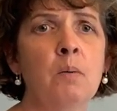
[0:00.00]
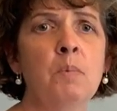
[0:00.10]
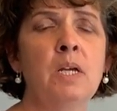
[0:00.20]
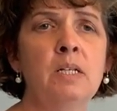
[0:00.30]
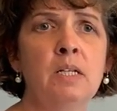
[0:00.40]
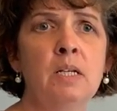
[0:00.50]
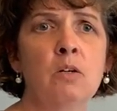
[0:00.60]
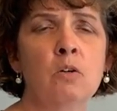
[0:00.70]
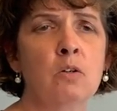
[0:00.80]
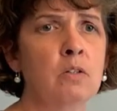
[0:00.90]
and they
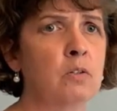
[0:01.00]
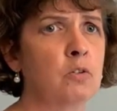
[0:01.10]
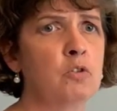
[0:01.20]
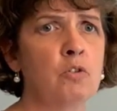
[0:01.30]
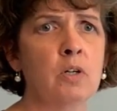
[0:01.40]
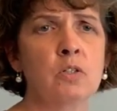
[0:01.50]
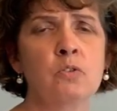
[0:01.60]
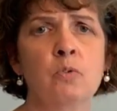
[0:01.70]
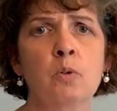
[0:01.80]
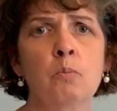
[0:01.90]
are either drugs
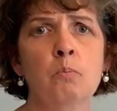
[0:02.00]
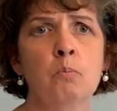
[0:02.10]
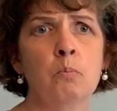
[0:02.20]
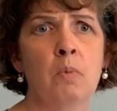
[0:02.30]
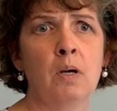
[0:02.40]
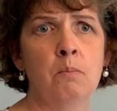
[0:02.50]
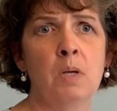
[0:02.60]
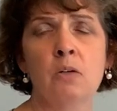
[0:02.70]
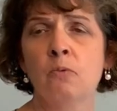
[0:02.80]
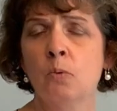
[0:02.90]
for
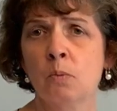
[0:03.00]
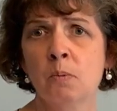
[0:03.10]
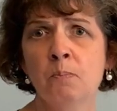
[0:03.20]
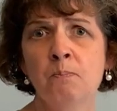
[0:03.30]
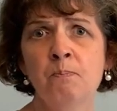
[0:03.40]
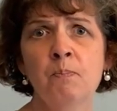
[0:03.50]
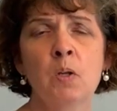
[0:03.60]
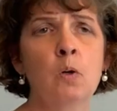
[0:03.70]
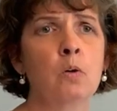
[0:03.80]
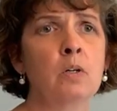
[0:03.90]
metformin
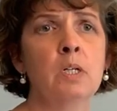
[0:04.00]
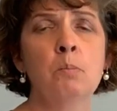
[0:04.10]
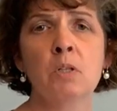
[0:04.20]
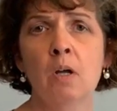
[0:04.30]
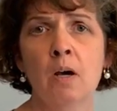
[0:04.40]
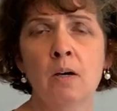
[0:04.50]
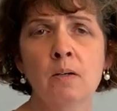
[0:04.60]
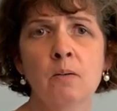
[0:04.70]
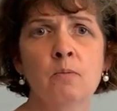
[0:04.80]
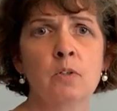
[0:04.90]
or Humalog
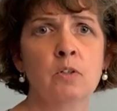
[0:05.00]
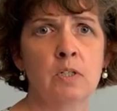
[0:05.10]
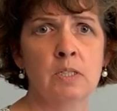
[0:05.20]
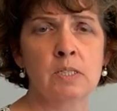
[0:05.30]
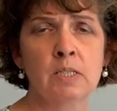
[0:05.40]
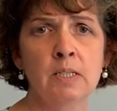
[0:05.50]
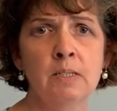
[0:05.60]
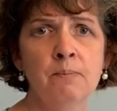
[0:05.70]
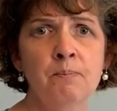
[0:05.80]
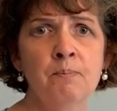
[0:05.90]
for their
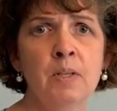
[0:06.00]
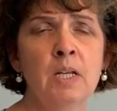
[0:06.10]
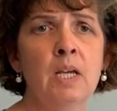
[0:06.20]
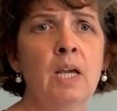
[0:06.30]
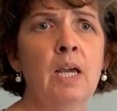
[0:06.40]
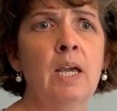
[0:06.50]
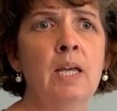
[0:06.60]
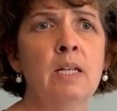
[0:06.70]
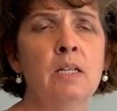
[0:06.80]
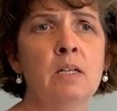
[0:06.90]
insulin.
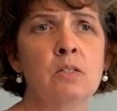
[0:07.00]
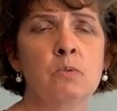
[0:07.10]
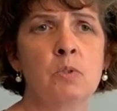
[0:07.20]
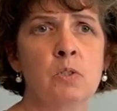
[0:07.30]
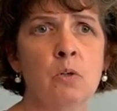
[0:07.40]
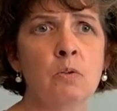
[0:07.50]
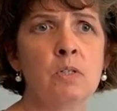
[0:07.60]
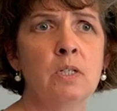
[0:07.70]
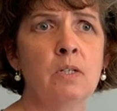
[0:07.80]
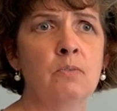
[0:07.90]
And as a result,
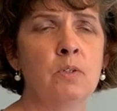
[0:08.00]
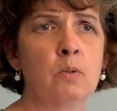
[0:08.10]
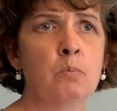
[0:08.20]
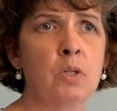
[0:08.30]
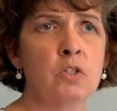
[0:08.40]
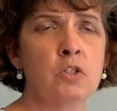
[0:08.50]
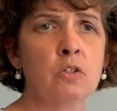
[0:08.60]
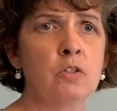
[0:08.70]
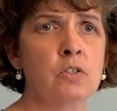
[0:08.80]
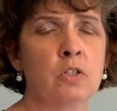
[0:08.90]
if their blood
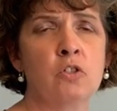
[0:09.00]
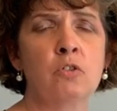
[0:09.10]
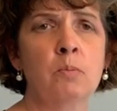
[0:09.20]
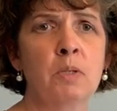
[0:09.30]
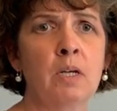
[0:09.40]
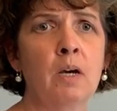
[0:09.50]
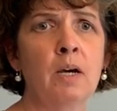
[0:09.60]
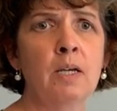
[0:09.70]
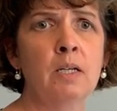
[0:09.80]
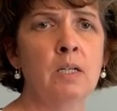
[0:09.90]
sugar is extremely
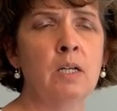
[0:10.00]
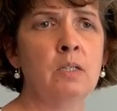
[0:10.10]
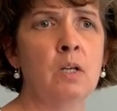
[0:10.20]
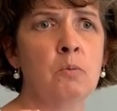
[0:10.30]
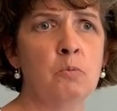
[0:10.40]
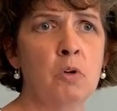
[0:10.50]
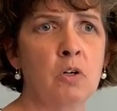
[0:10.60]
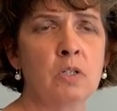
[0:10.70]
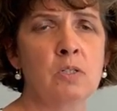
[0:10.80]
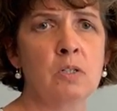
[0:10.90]
high and that
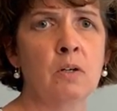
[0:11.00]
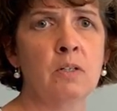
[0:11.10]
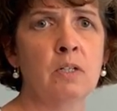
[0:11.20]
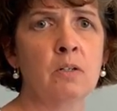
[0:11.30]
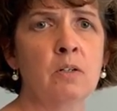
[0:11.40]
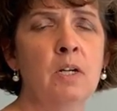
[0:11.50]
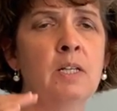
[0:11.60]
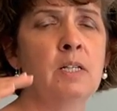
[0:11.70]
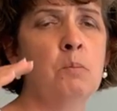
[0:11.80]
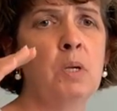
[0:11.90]
drug is on there,
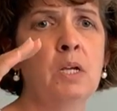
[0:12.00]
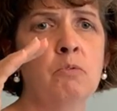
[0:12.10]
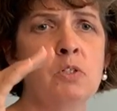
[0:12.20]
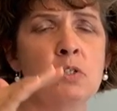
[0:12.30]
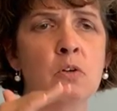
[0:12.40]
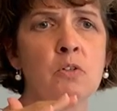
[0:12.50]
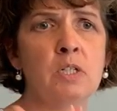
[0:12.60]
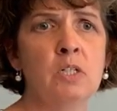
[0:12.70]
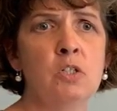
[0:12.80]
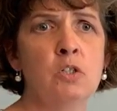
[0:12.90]
they may result
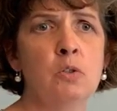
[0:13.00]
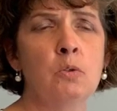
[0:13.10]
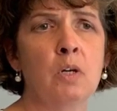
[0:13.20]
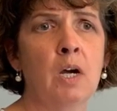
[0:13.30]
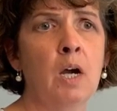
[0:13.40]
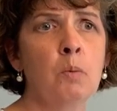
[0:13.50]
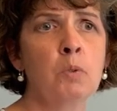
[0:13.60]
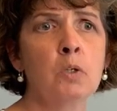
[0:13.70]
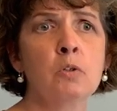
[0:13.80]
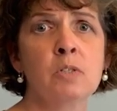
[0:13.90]
into a
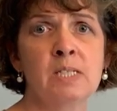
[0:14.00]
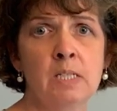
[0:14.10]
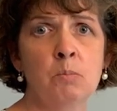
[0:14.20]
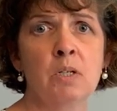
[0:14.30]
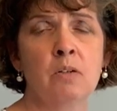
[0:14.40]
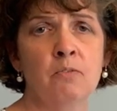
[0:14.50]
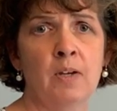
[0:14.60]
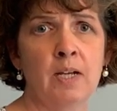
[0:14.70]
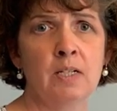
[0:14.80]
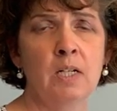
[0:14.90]
hypoglycemic
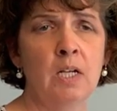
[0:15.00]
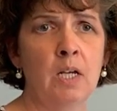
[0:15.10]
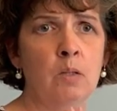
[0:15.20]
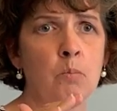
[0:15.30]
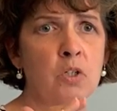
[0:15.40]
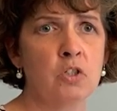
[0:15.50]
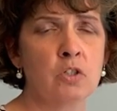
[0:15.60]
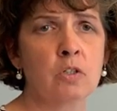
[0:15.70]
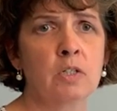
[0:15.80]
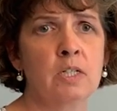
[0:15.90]
effect, and blood
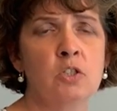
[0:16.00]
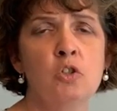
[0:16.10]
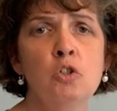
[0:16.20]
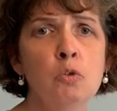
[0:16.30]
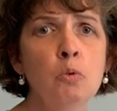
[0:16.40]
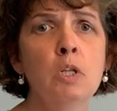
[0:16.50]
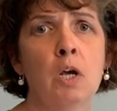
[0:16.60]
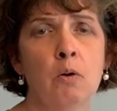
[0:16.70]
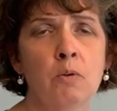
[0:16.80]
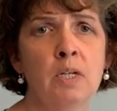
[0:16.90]
sugar gets too
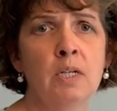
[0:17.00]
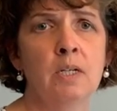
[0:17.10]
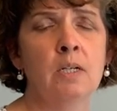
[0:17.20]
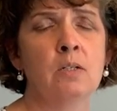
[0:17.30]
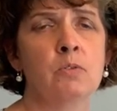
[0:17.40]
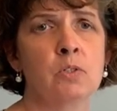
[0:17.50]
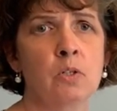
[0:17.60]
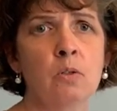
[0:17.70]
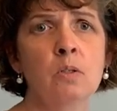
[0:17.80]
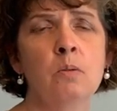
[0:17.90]
low, and the
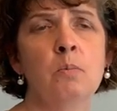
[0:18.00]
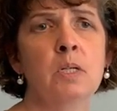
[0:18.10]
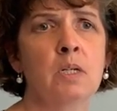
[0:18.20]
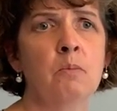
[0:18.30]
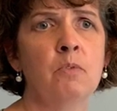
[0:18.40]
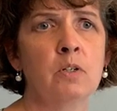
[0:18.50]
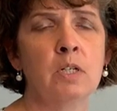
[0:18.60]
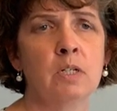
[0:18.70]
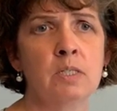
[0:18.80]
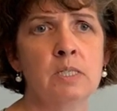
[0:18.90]
result become very
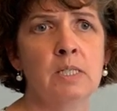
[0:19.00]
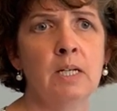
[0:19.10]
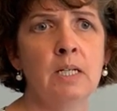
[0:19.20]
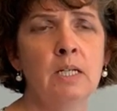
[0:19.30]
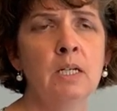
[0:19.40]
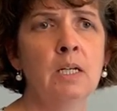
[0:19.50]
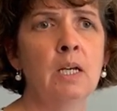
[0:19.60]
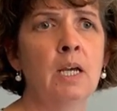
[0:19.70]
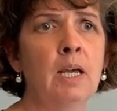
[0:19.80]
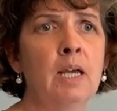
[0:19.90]
unsteady
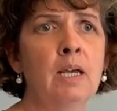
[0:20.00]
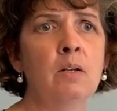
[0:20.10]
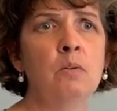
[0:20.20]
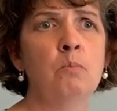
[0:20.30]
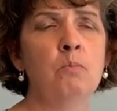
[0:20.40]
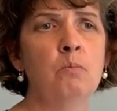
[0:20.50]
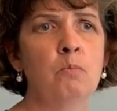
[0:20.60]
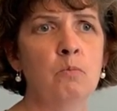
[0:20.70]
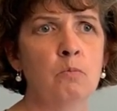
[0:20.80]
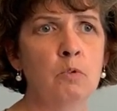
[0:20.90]
and
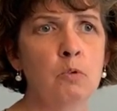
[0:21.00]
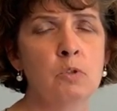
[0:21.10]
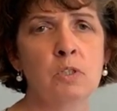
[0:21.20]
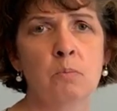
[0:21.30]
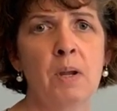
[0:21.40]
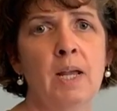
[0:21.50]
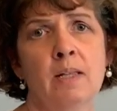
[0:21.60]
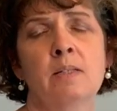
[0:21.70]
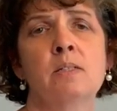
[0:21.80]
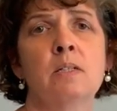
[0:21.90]
lose their
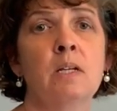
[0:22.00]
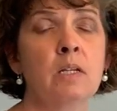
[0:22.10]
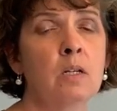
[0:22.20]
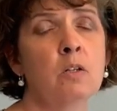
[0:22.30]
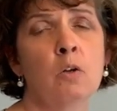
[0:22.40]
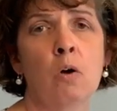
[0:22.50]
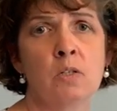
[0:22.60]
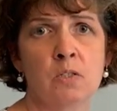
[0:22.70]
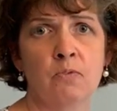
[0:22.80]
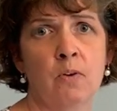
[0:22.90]
balance, and can
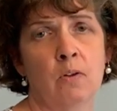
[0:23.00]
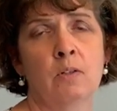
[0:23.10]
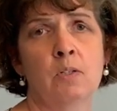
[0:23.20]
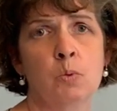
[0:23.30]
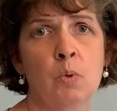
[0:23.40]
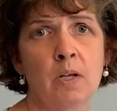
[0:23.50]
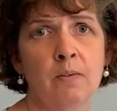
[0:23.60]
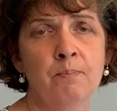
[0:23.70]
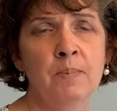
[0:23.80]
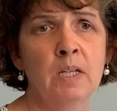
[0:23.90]
cause a fall as
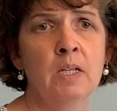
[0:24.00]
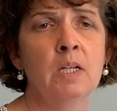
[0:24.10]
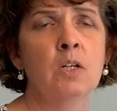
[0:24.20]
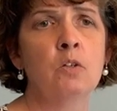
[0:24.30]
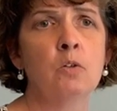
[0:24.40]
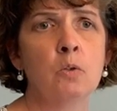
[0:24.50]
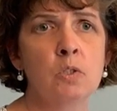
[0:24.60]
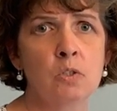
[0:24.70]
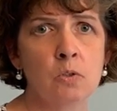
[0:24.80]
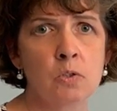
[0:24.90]
well. Those
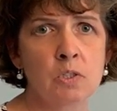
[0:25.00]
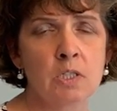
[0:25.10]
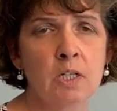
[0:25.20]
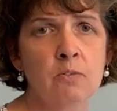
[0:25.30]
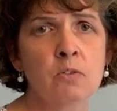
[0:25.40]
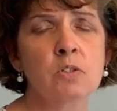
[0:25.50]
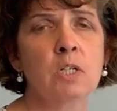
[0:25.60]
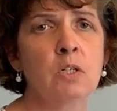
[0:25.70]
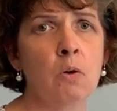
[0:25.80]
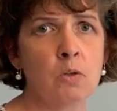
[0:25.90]
dosage levels
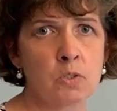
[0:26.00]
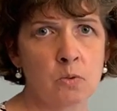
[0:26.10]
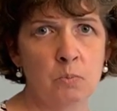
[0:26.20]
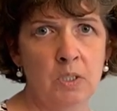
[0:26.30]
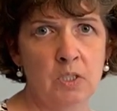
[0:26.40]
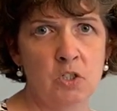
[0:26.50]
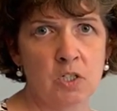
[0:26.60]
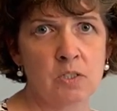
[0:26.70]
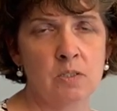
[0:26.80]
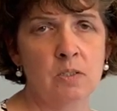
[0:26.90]
can also be
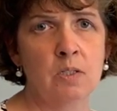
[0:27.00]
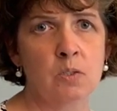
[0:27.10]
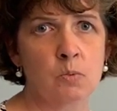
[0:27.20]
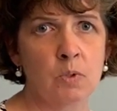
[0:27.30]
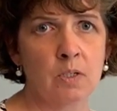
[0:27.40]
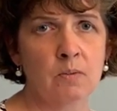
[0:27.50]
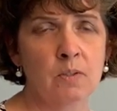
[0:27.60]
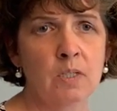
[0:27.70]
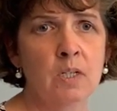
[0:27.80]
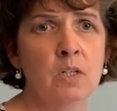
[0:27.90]
adjusted as well.
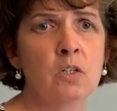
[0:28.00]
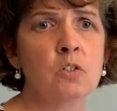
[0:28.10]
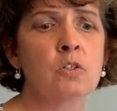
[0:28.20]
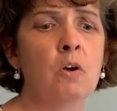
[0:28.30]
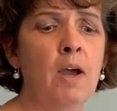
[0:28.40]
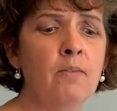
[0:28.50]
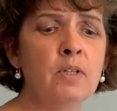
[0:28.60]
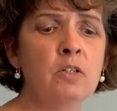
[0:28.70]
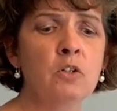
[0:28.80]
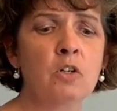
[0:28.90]
So having your